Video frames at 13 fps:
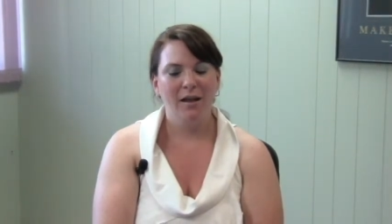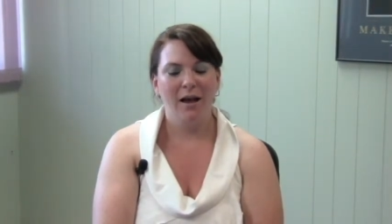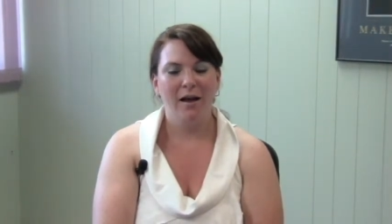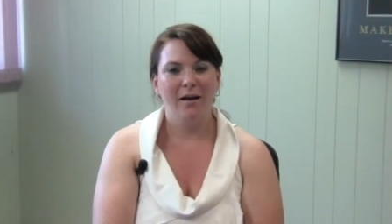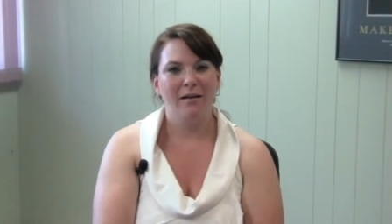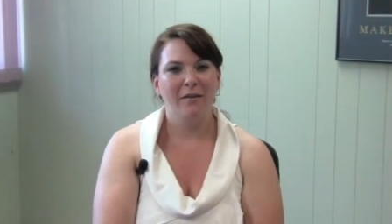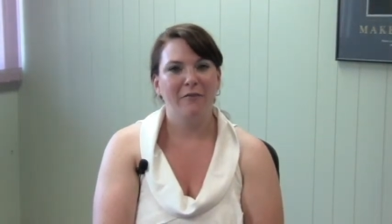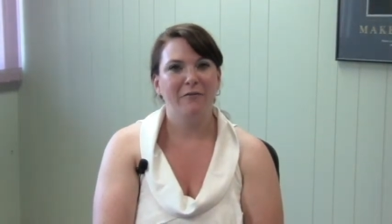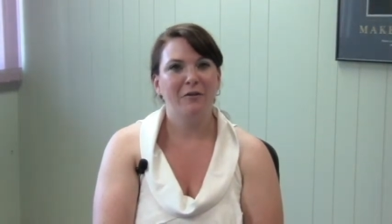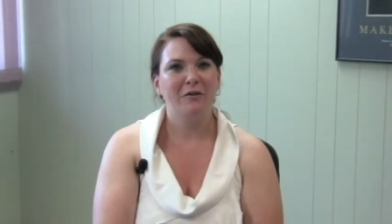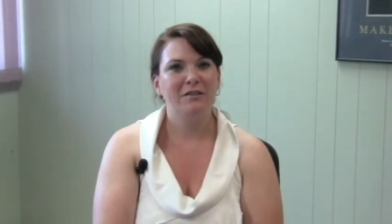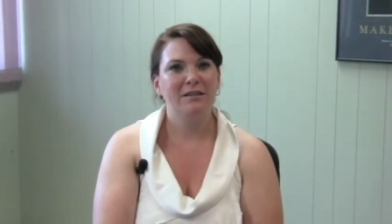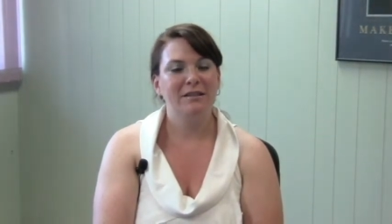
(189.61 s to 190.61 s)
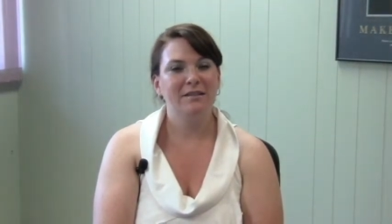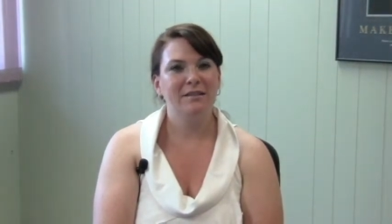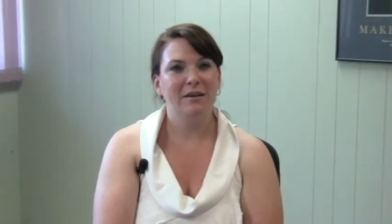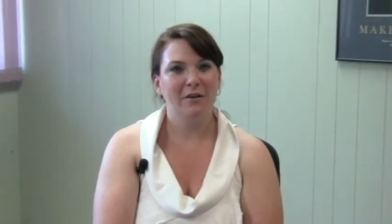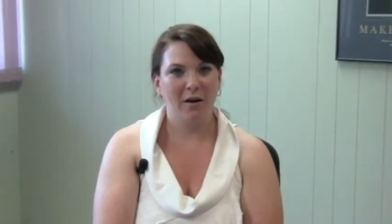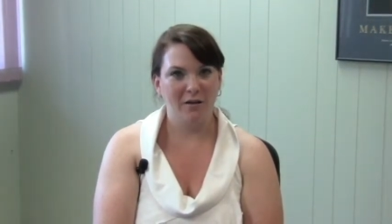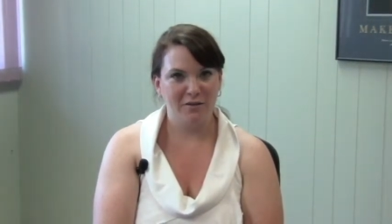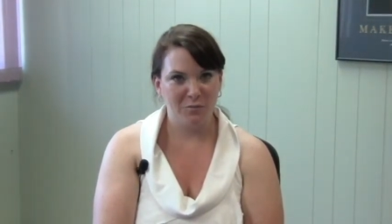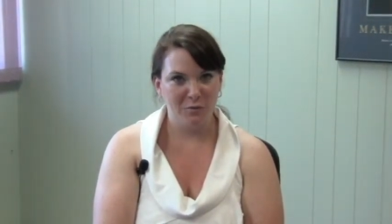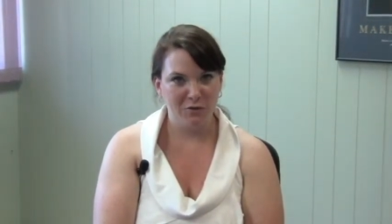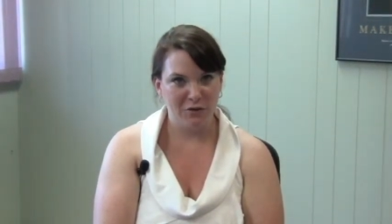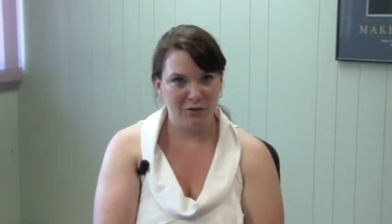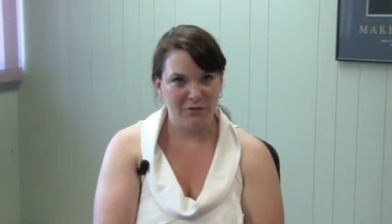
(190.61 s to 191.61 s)
Uh, the first is their
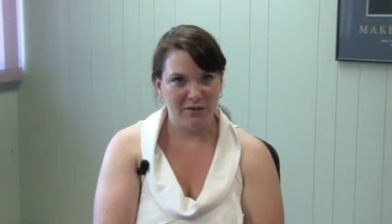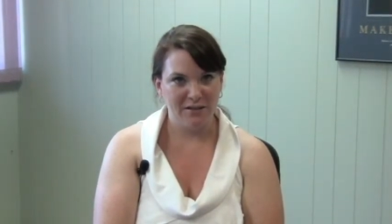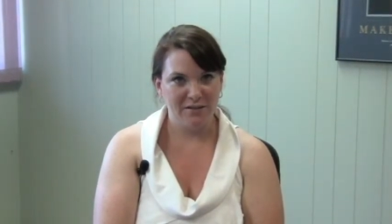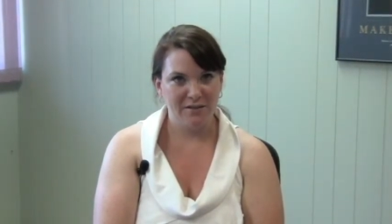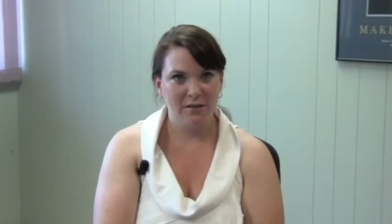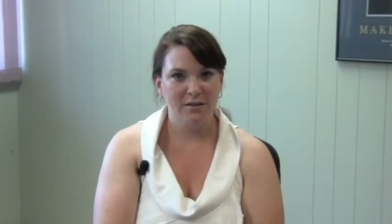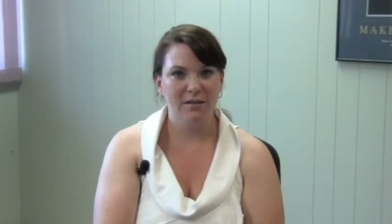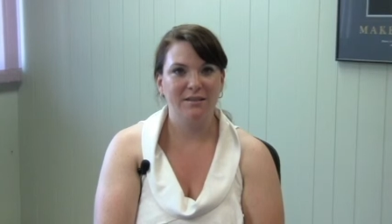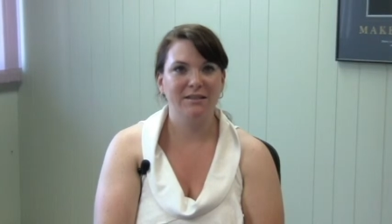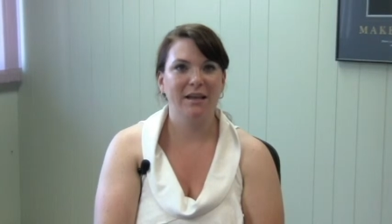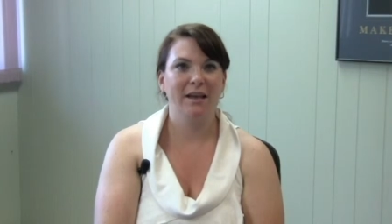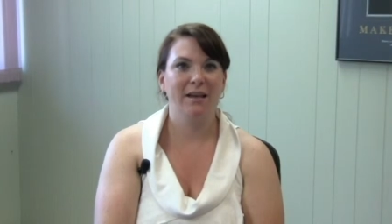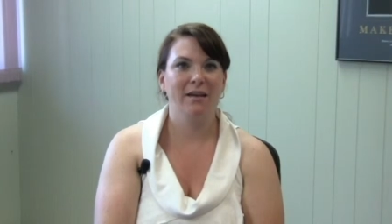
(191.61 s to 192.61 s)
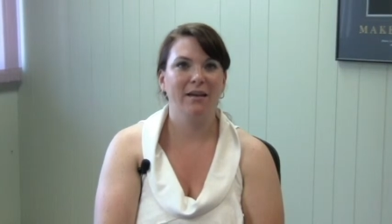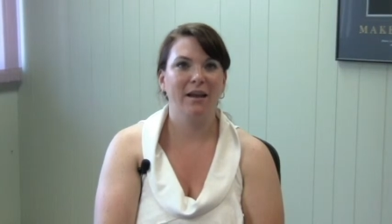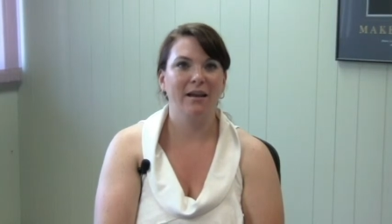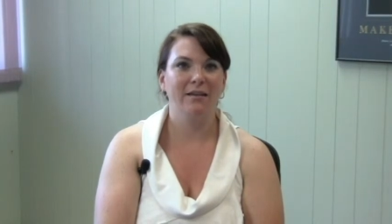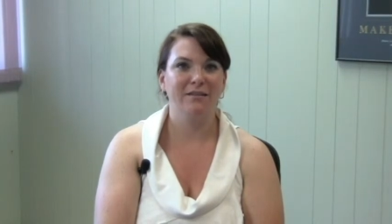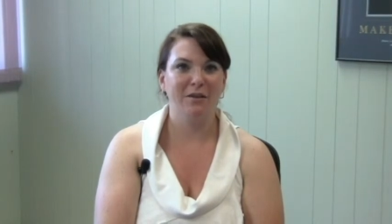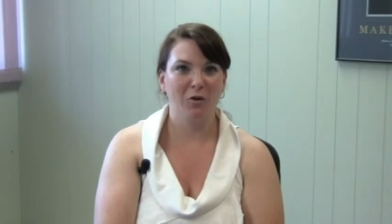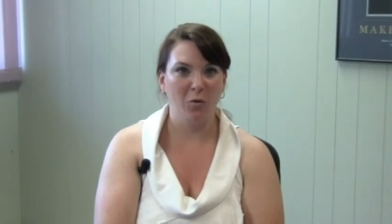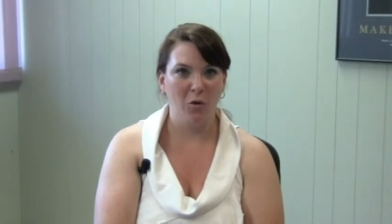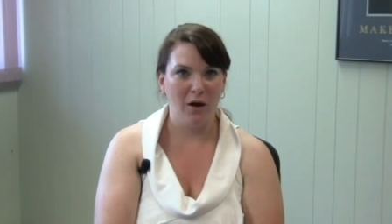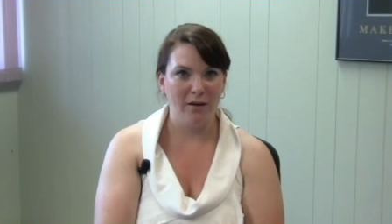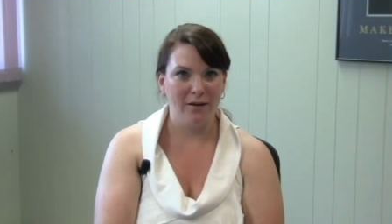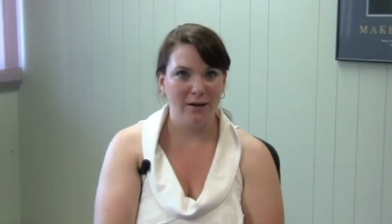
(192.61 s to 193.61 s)
customer service. The second is their
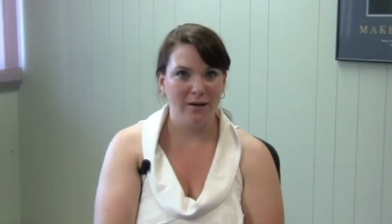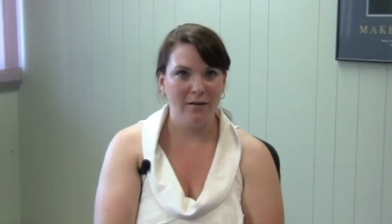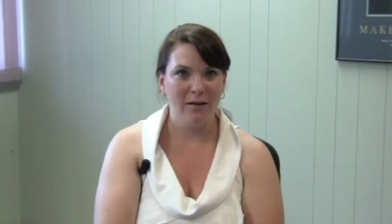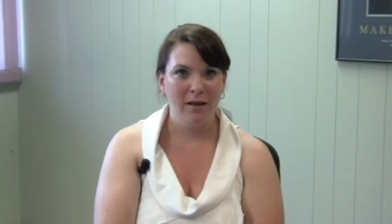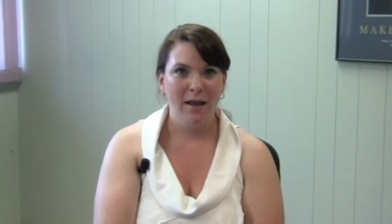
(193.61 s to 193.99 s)
quality.